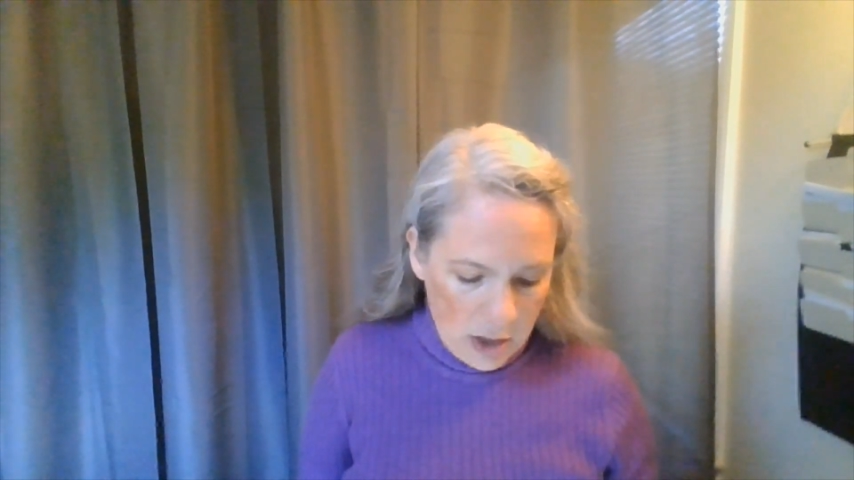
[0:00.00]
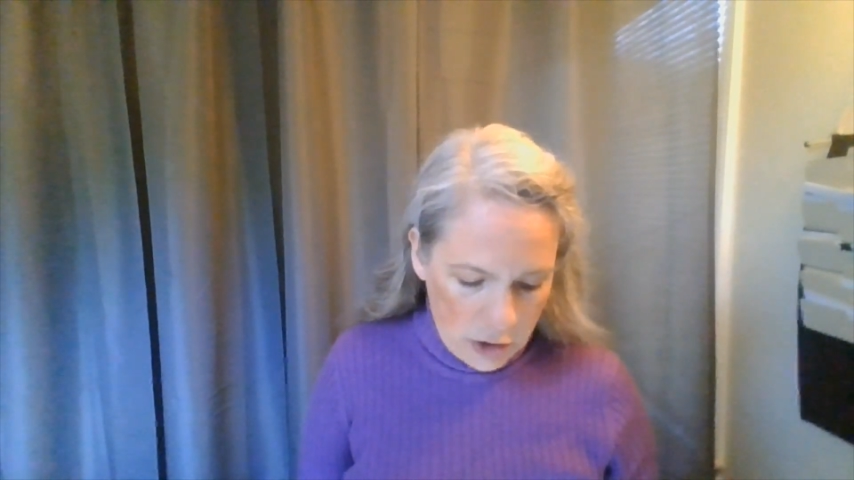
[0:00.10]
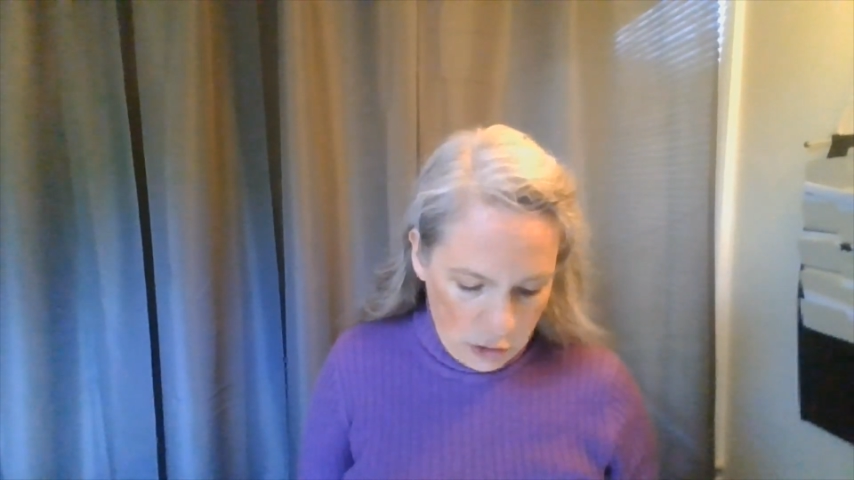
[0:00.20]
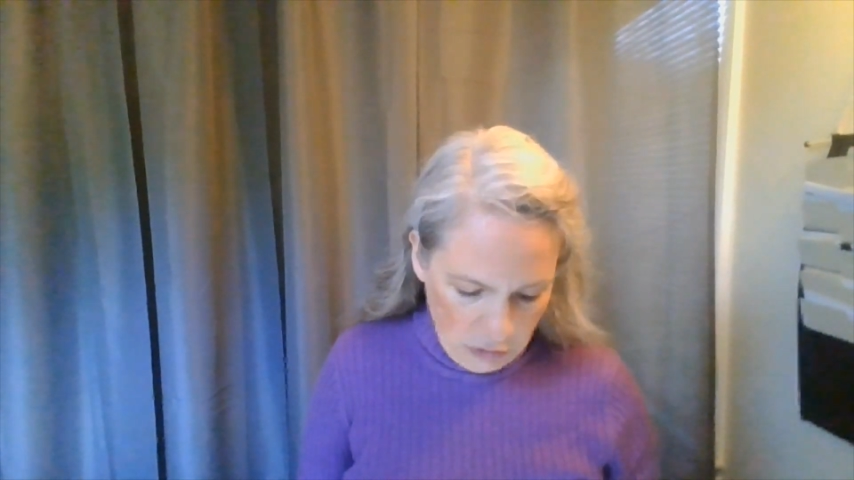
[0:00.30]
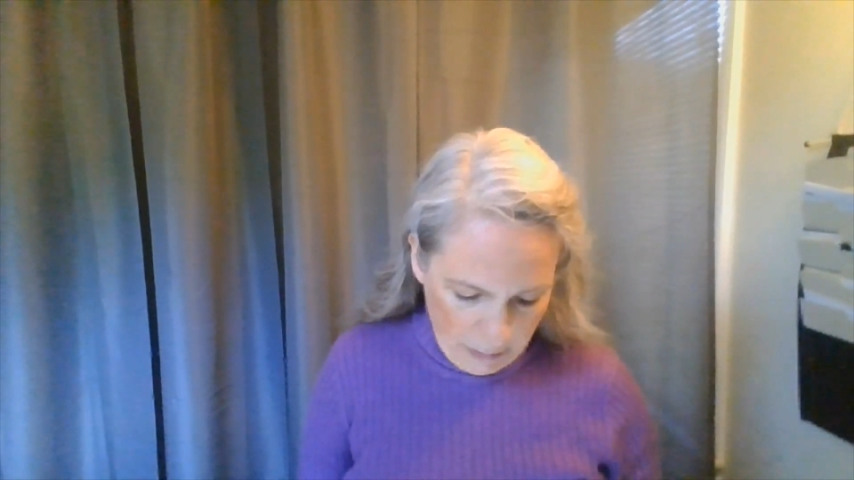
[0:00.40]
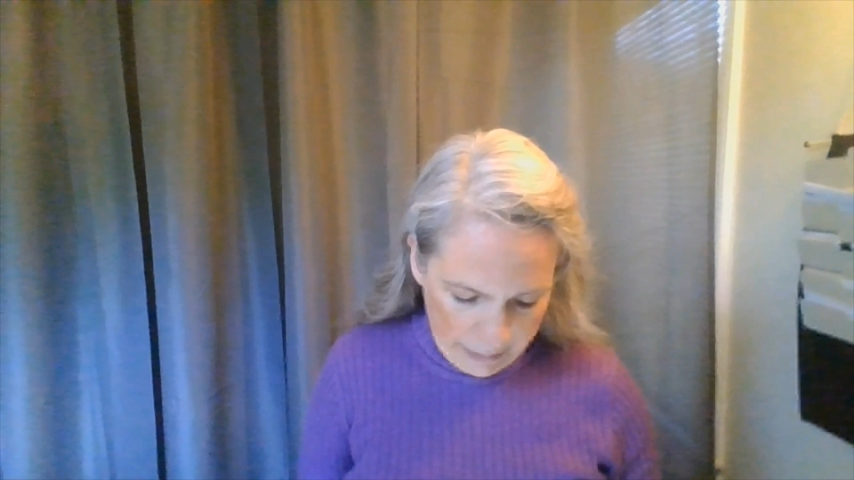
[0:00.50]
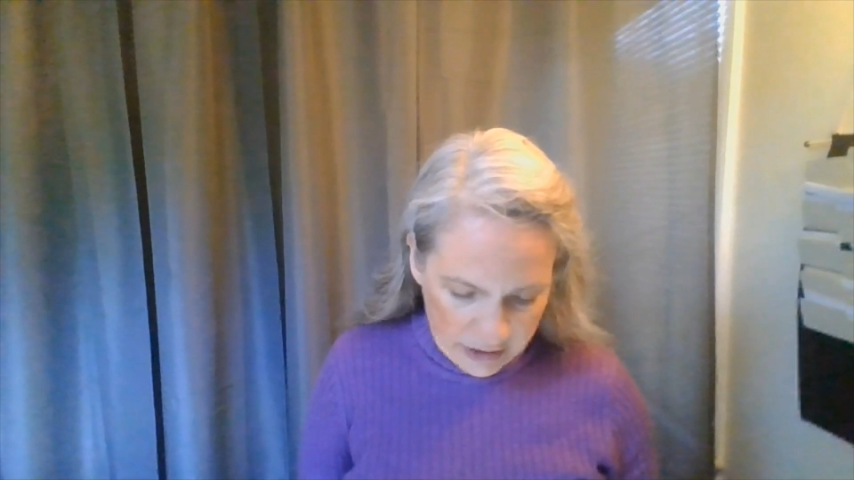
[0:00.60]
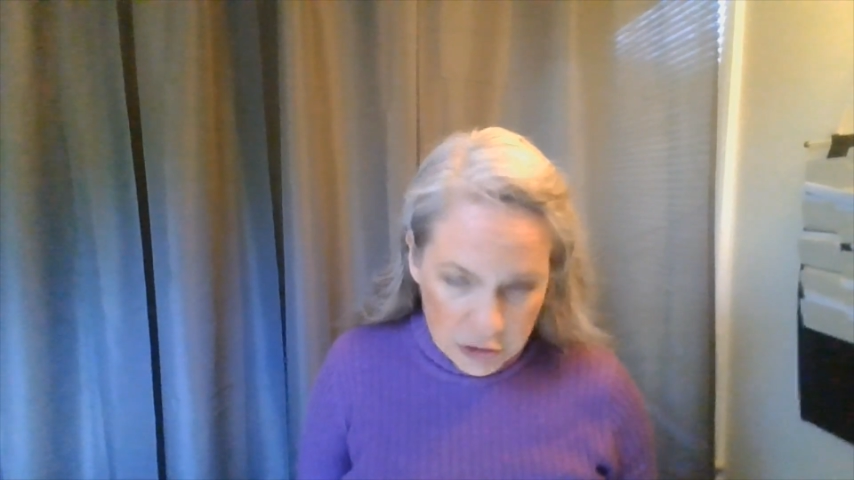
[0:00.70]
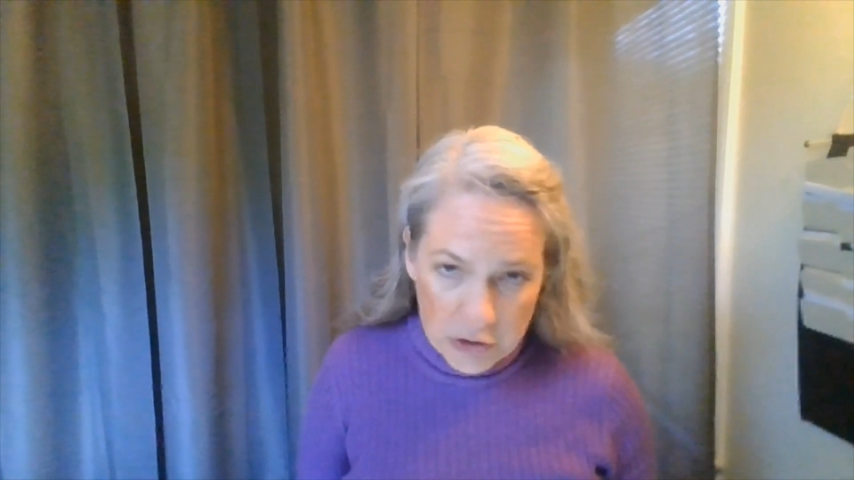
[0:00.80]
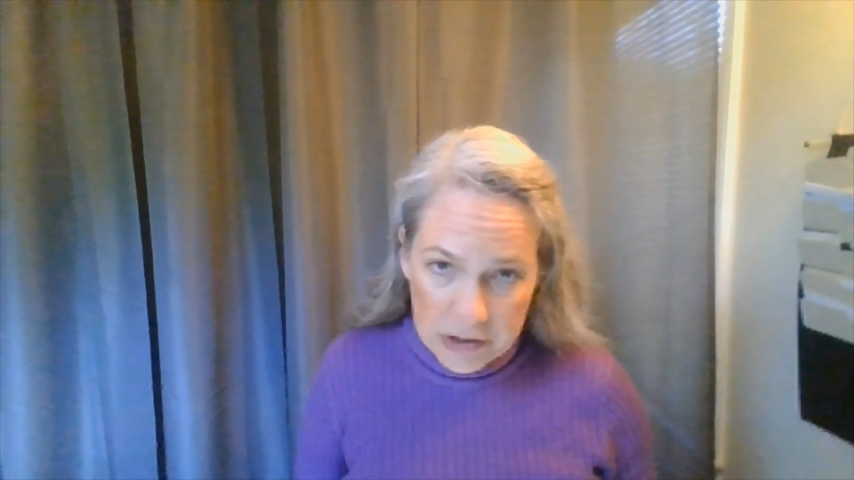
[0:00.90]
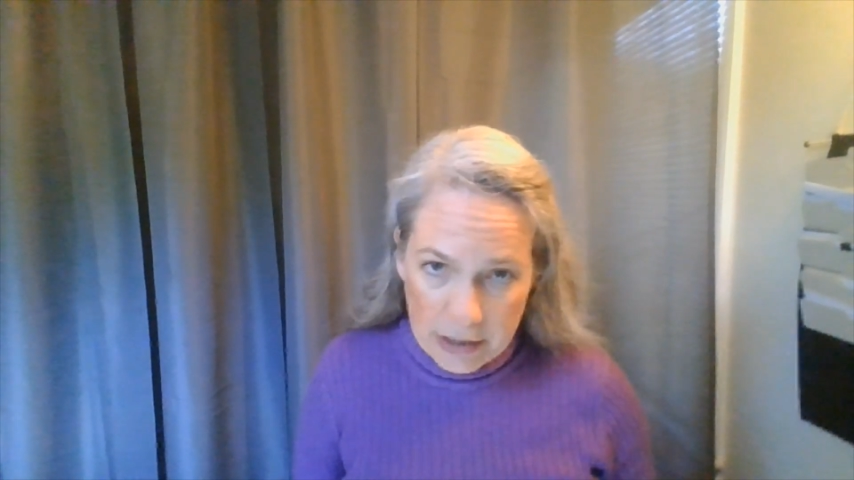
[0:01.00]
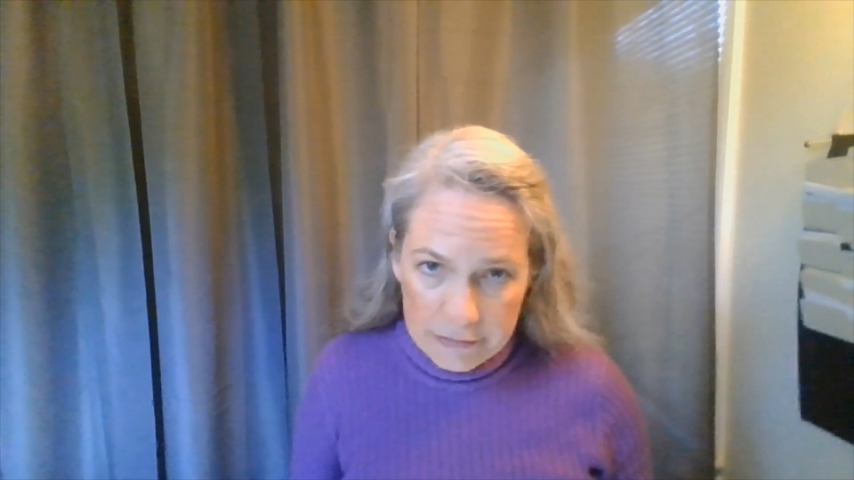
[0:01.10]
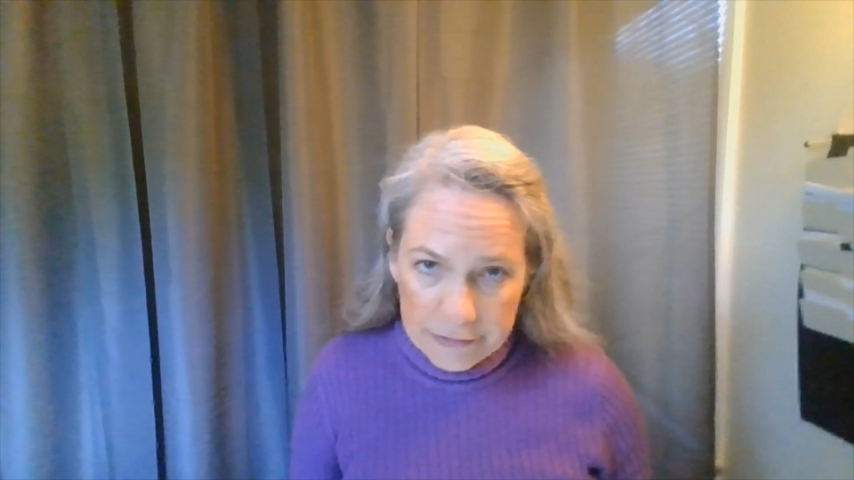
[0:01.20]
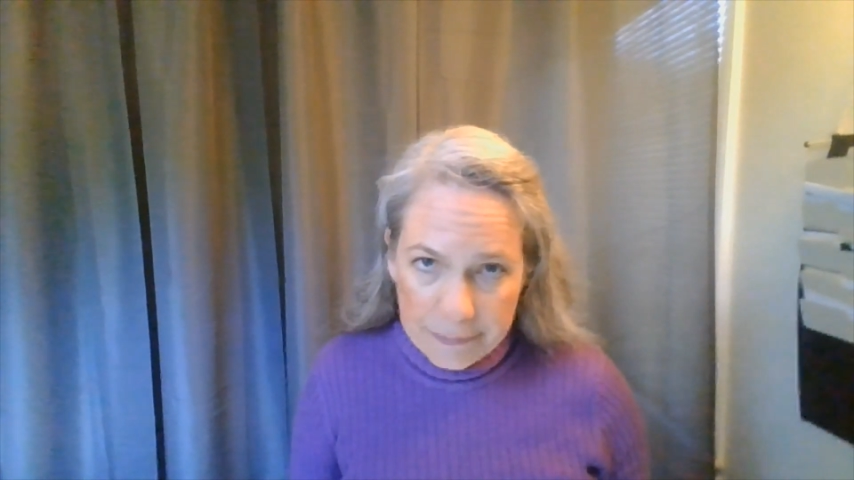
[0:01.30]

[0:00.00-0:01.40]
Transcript: to draw pictures of.